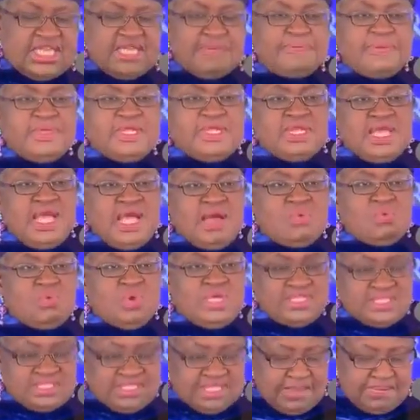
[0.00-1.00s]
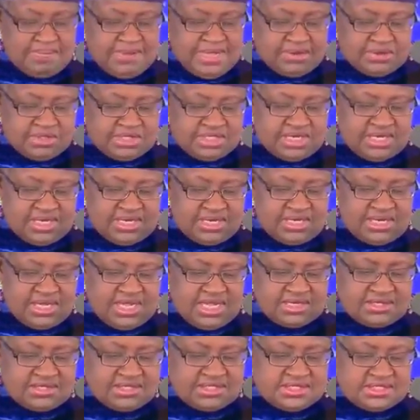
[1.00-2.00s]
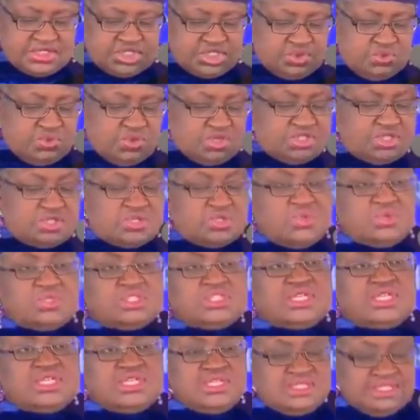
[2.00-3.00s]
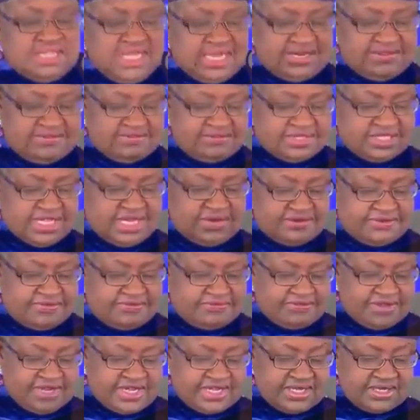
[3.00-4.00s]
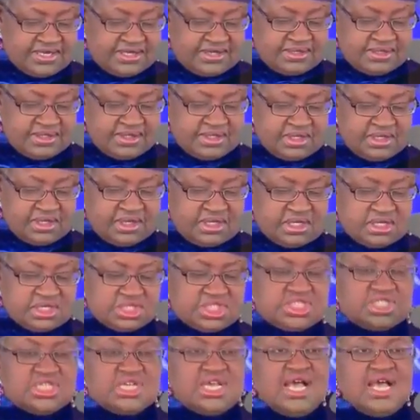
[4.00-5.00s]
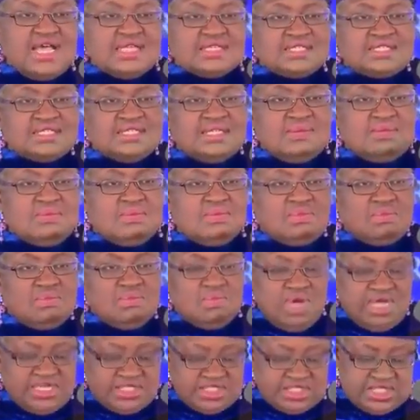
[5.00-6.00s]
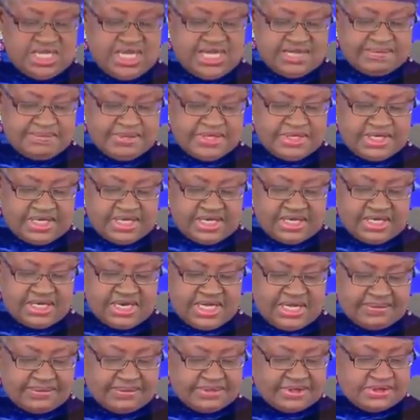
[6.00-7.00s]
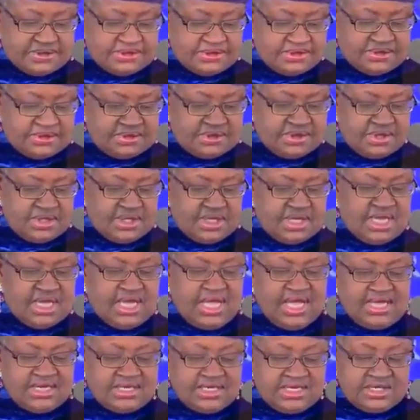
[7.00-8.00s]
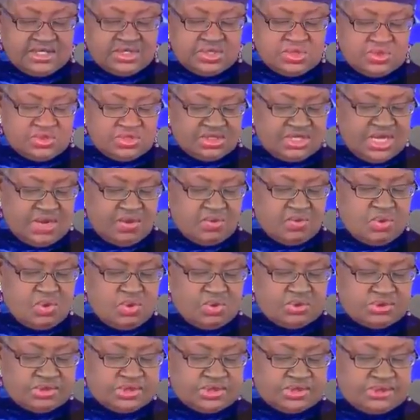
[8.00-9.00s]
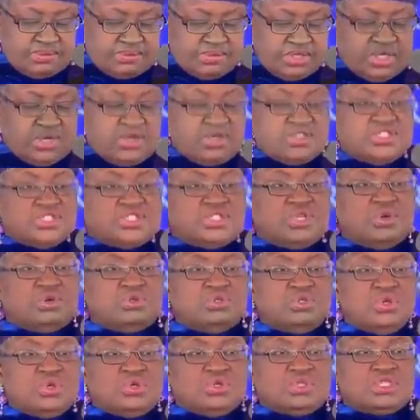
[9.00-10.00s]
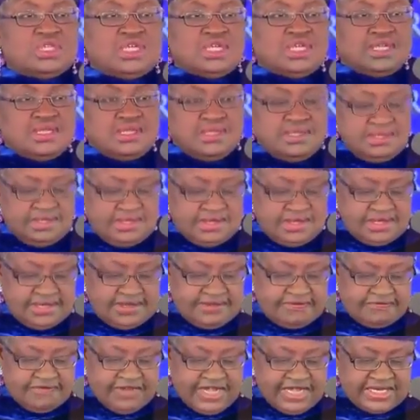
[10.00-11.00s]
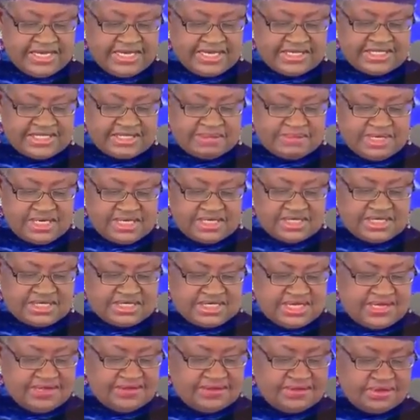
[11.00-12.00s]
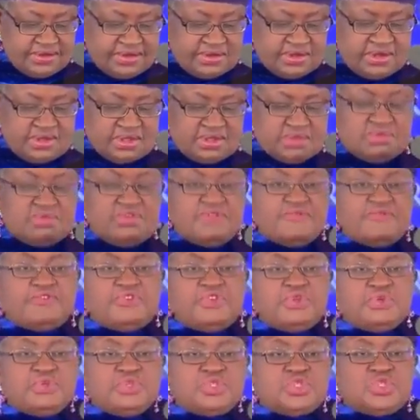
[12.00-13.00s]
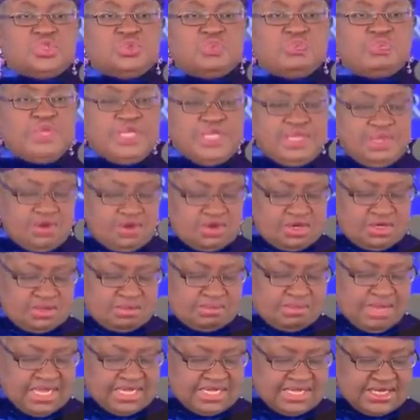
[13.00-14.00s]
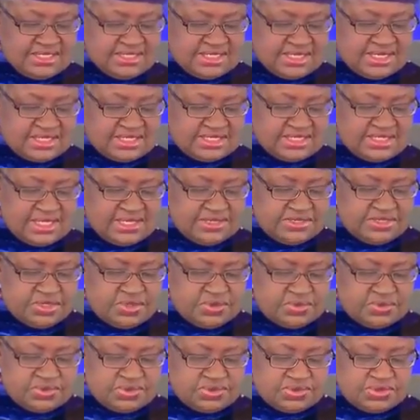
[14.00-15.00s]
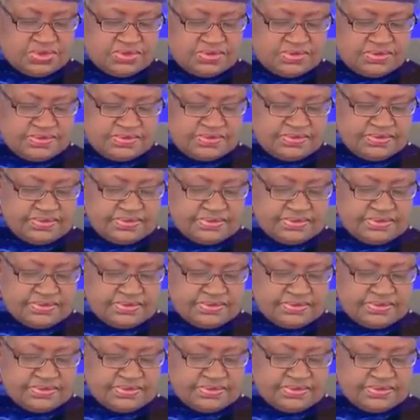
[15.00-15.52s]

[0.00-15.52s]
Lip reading: Keeping her wits about her as she was totally terrified, she asked them why she had been kidnapped. And they told her, quote, "Because your daughter, the finance minister, refused to pay oil marketers their dues."